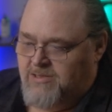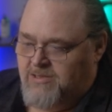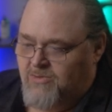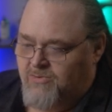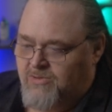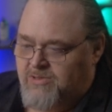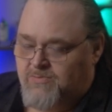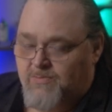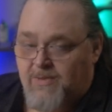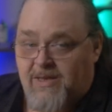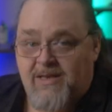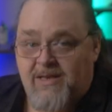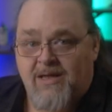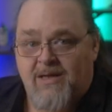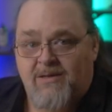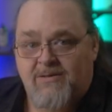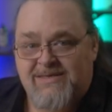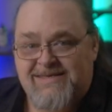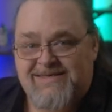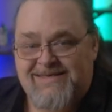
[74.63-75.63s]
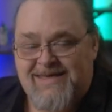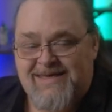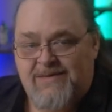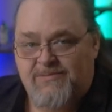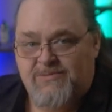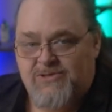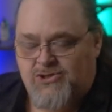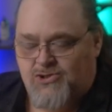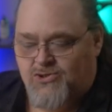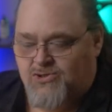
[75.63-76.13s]
so this may not
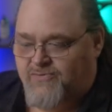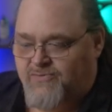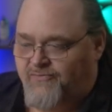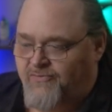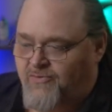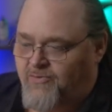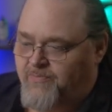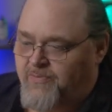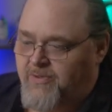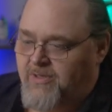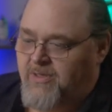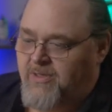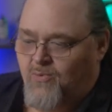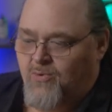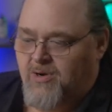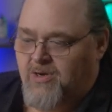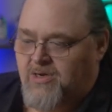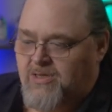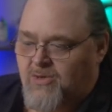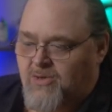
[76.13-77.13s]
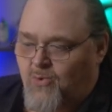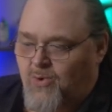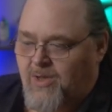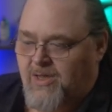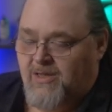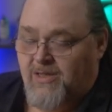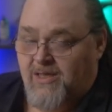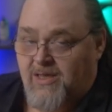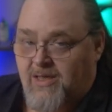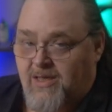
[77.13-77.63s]
seem as useful, but we're going to
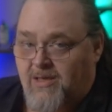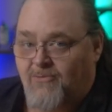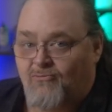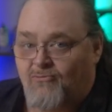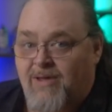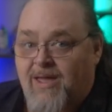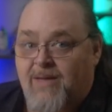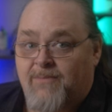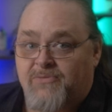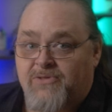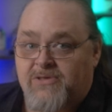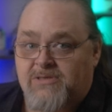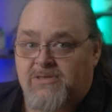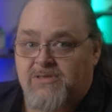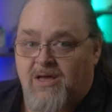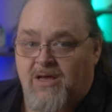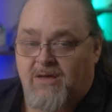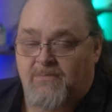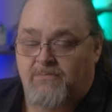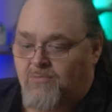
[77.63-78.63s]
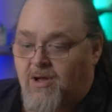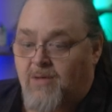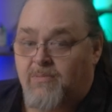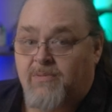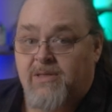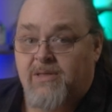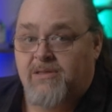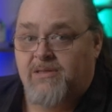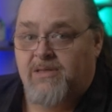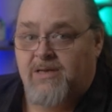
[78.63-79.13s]
quickly ramp this up,
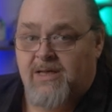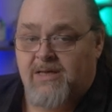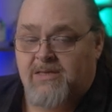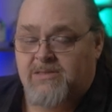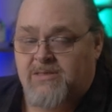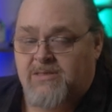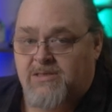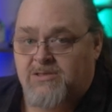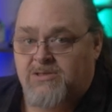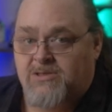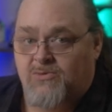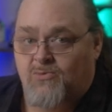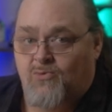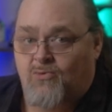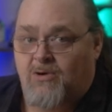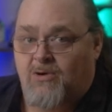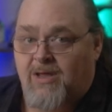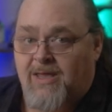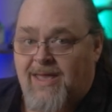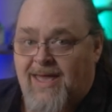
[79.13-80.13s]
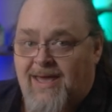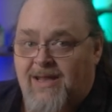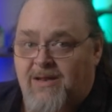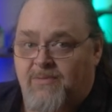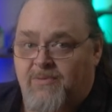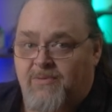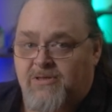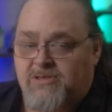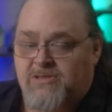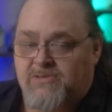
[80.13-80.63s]
probably in the next session where I add a
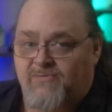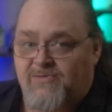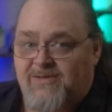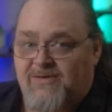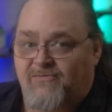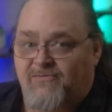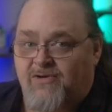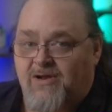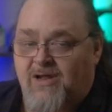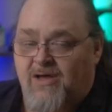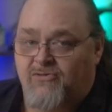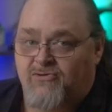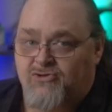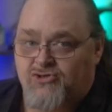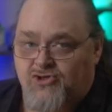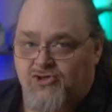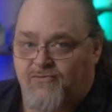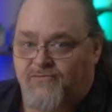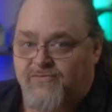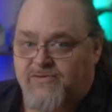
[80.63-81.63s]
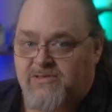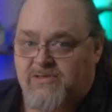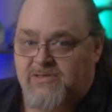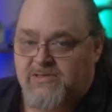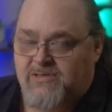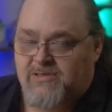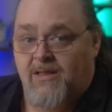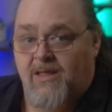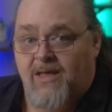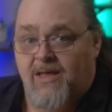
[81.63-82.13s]
bunch of different other
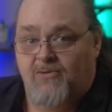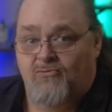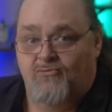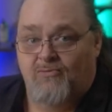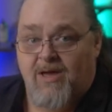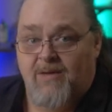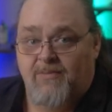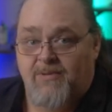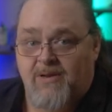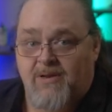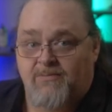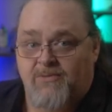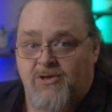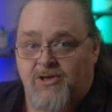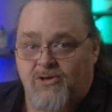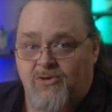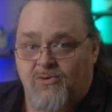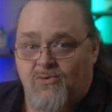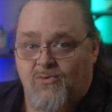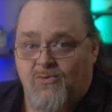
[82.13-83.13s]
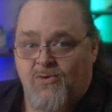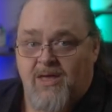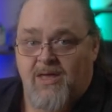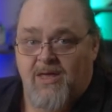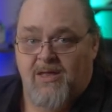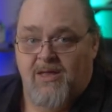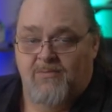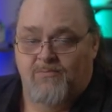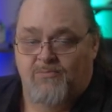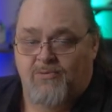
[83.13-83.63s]
services, like RabbitMQ,
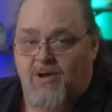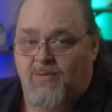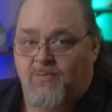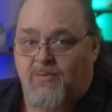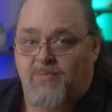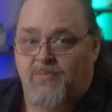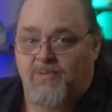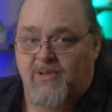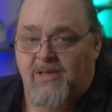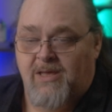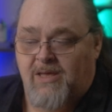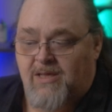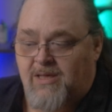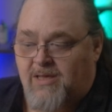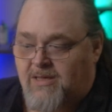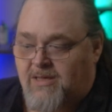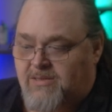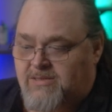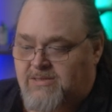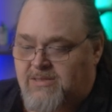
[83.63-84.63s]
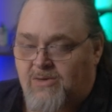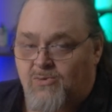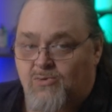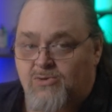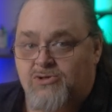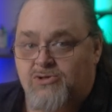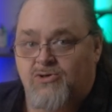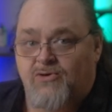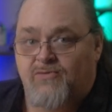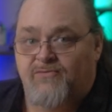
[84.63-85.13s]
and probably SQL
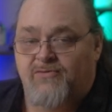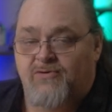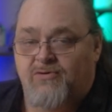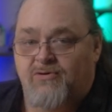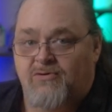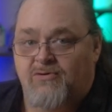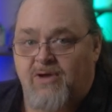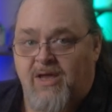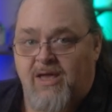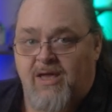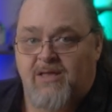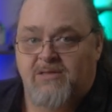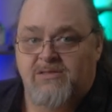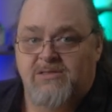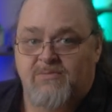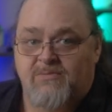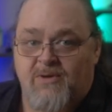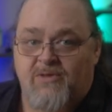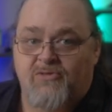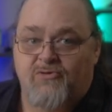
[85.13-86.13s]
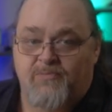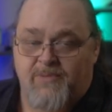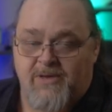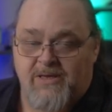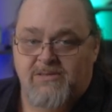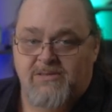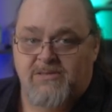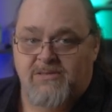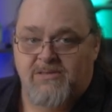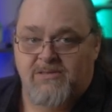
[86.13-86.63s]
Server, and some other
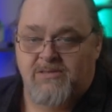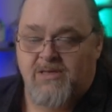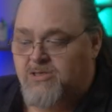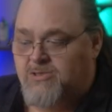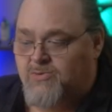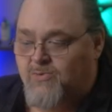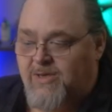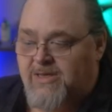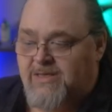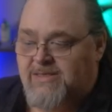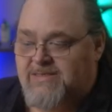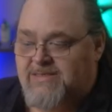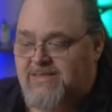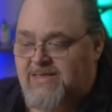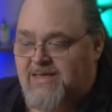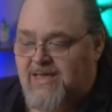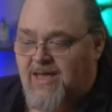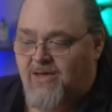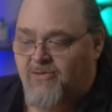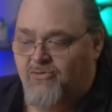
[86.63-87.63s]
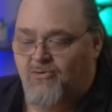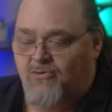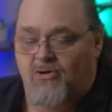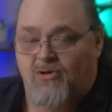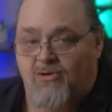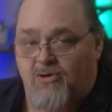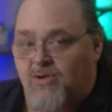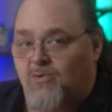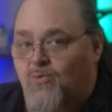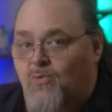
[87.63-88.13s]
pieces, so we can see how they're
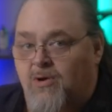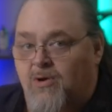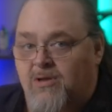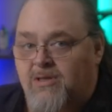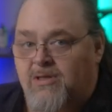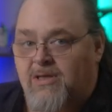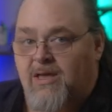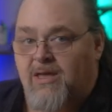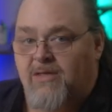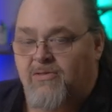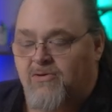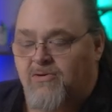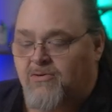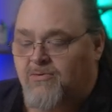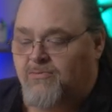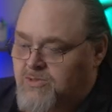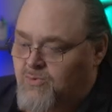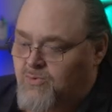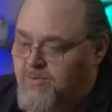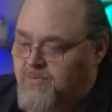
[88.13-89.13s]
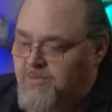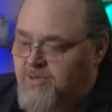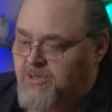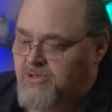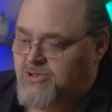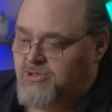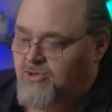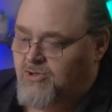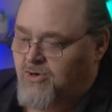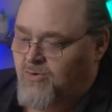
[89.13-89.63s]
all going to work together. So what I'm going
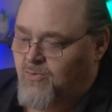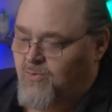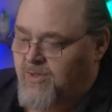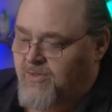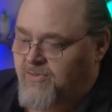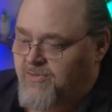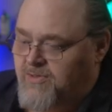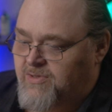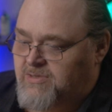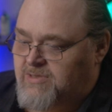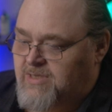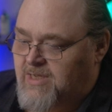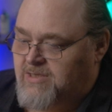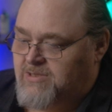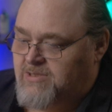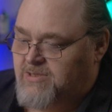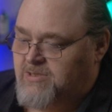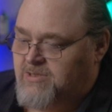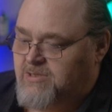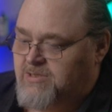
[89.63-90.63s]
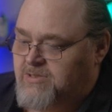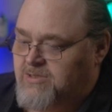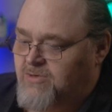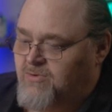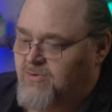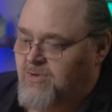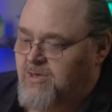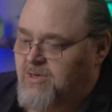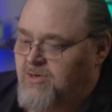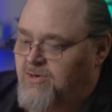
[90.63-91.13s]
to start with is actually just to
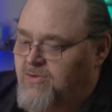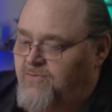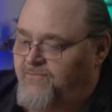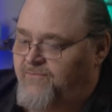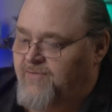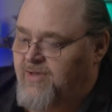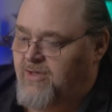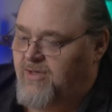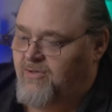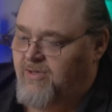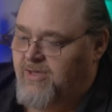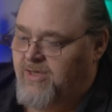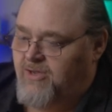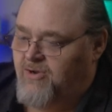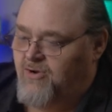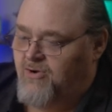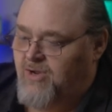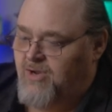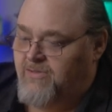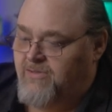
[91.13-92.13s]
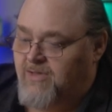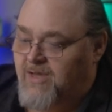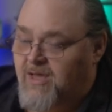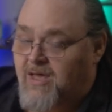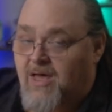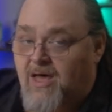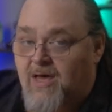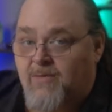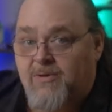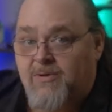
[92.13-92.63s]
create a new file here in the
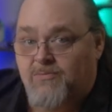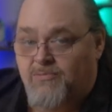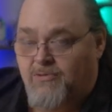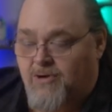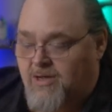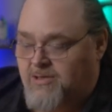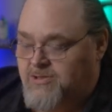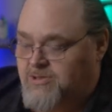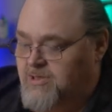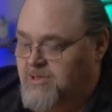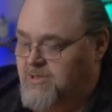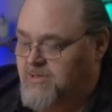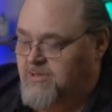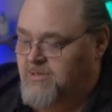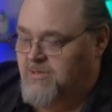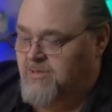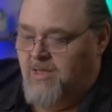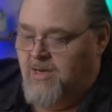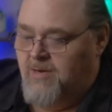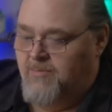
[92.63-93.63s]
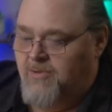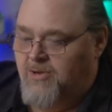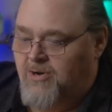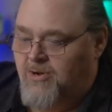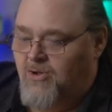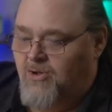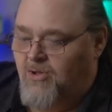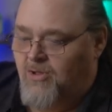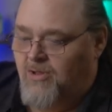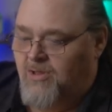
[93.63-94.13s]
common project, and I'm going
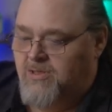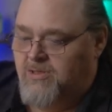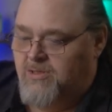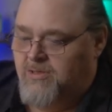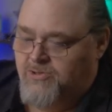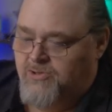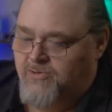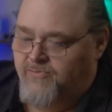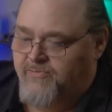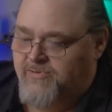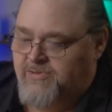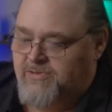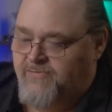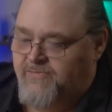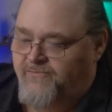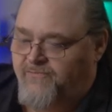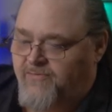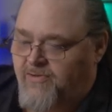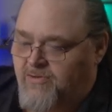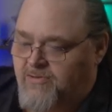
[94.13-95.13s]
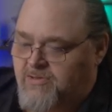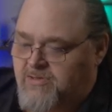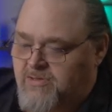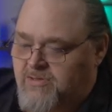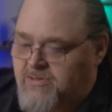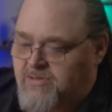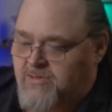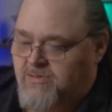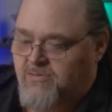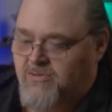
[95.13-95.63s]
to call it service defaults,